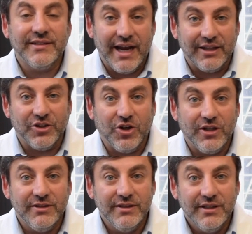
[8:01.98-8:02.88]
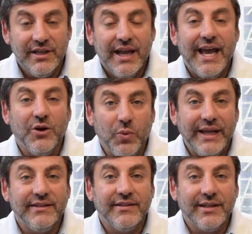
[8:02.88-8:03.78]
Tylenol, and
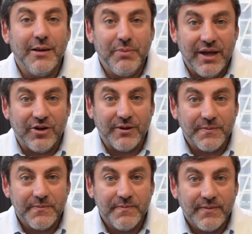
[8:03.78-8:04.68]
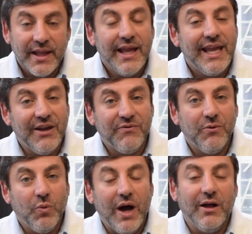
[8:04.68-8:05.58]
wait to get better. If,
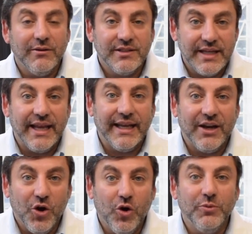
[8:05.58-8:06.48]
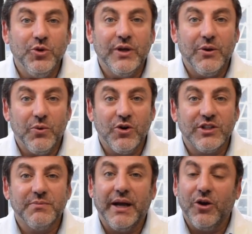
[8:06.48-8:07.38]
while staying at home, you get
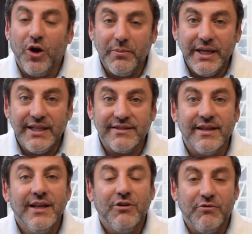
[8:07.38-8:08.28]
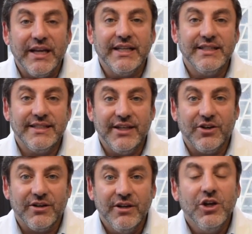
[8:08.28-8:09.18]
worse, by all means,
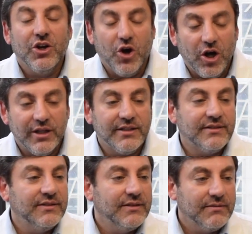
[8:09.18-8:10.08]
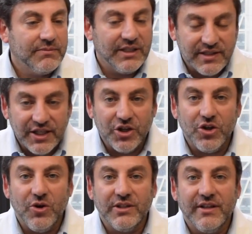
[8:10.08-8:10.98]
reconsider. Call us, consider
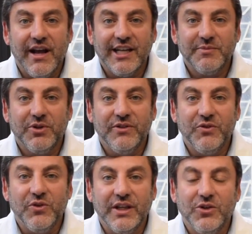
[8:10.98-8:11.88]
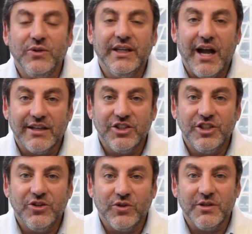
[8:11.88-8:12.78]
going to the hospital if you think you need
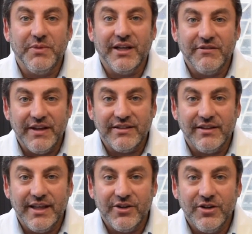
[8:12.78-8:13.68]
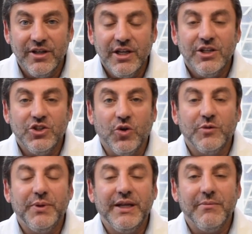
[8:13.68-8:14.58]
oxygen or to be on a ventilator.
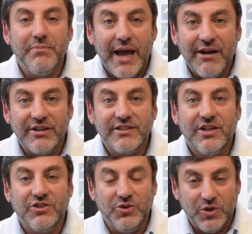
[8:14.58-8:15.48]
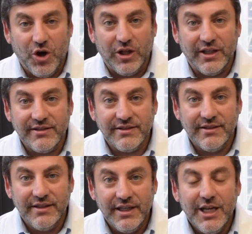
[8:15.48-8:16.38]
Don't be embarrassed to call us,
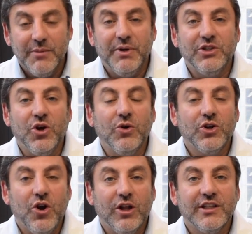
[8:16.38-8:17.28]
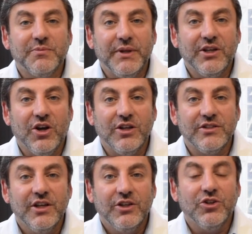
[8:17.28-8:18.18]
but don't call us
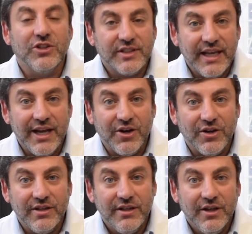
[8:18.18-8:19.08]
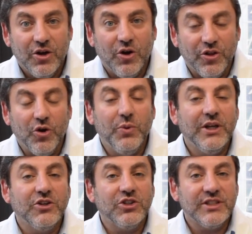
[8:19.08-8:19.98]
because you're scared. Although we
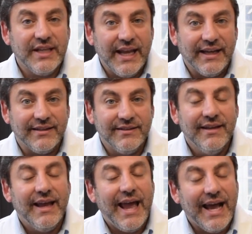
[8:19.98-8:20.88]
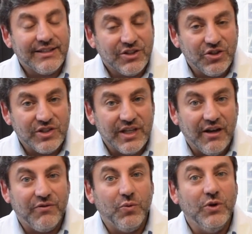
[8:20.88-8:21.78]
understand, ask
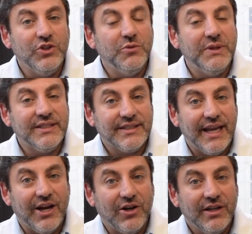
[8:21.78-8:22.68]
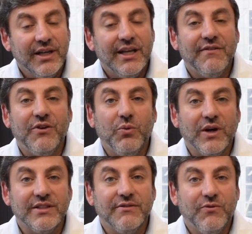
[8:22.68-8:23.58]
yourself, would you be scared if it
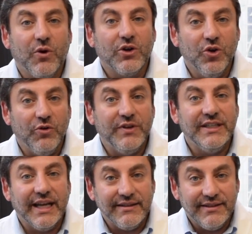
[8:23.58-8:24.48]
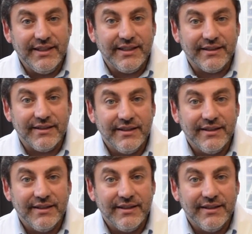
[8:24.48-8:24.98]
wasn't for COVID-19?